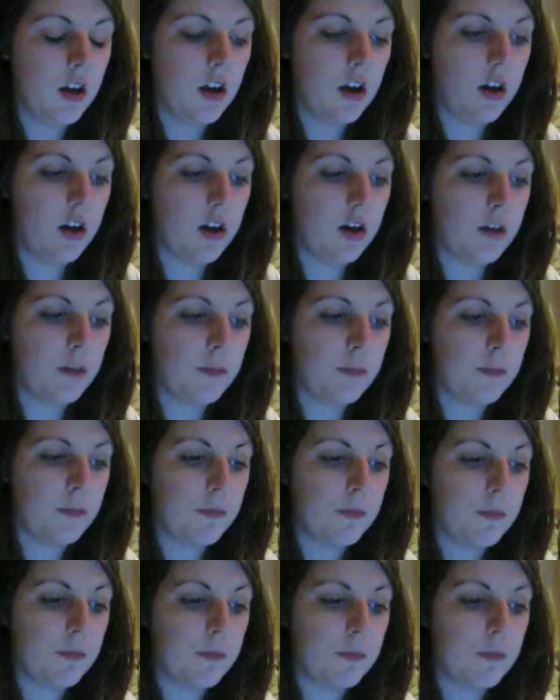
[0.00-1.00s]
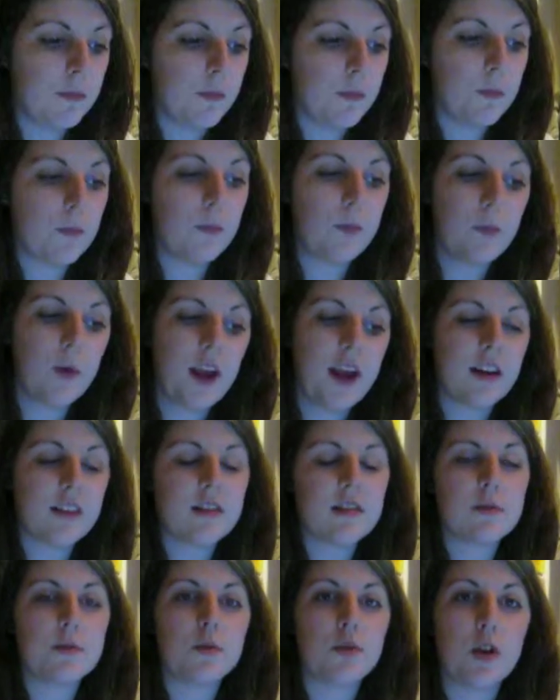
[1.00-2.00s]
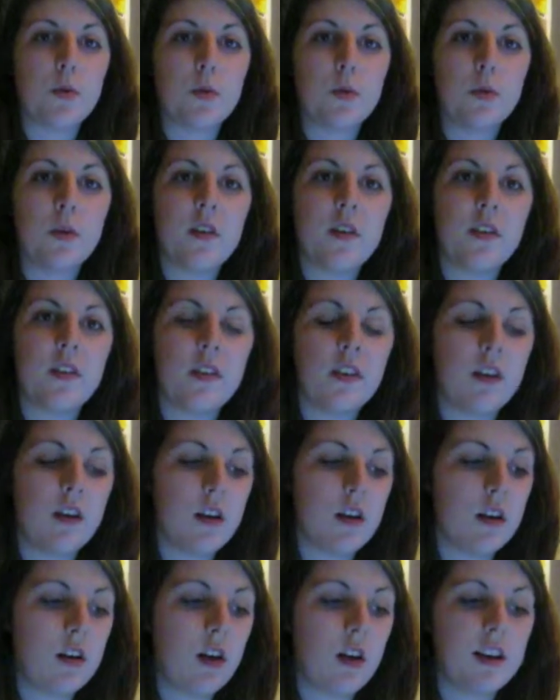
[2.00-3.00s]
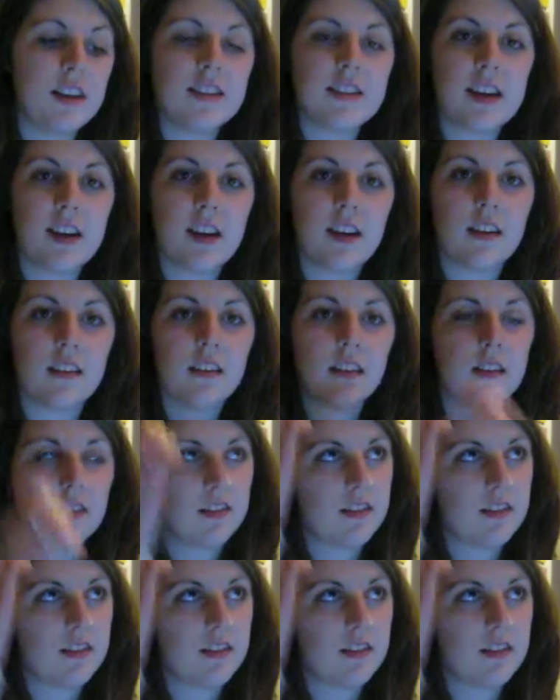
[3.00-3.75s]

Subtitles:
We had some trouble with the lighting,